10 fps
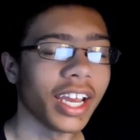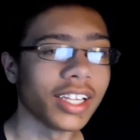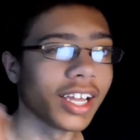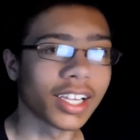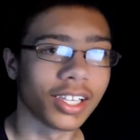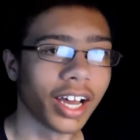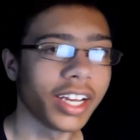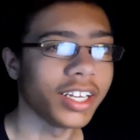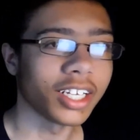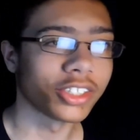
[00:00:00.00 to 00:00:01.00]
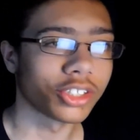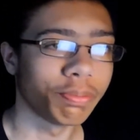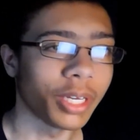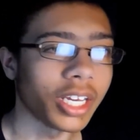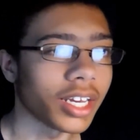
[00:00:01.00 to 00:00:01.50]
in like lightning
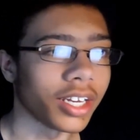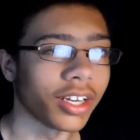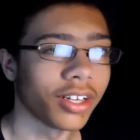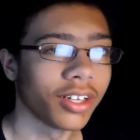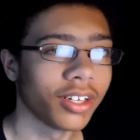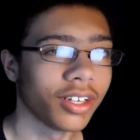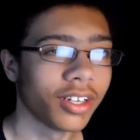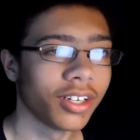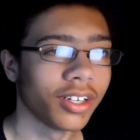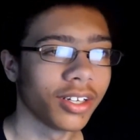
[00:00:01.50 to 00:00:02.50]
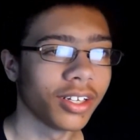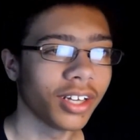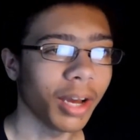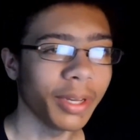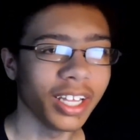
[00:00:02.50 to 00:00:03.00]
speed?
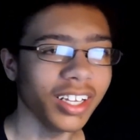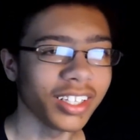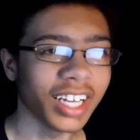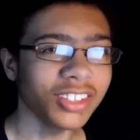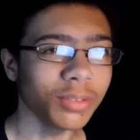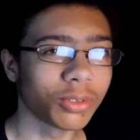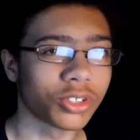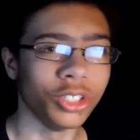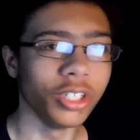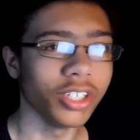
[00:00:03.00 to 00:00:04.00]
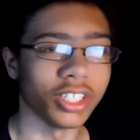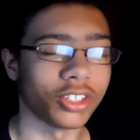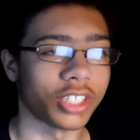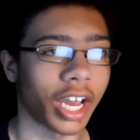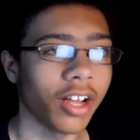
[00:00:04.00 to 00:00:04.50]
I mean, that that's some serious
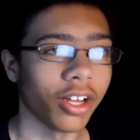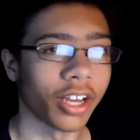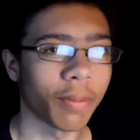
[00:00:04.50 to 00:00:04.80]
talent.